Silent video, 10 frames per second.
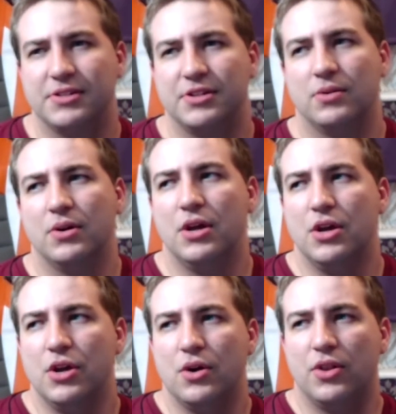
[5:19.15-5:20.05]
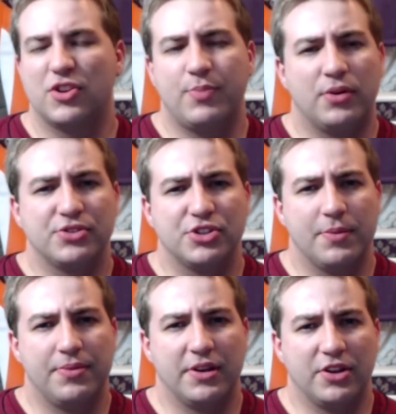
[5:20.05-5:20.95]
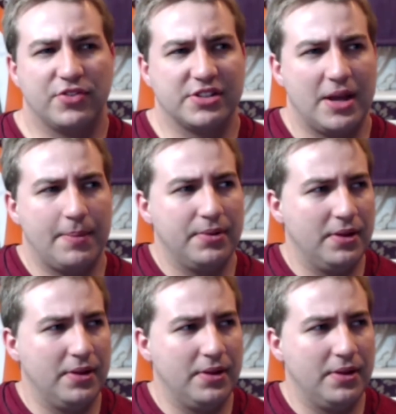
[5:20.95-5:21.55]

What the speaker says: You know, the sponsorship things, for example.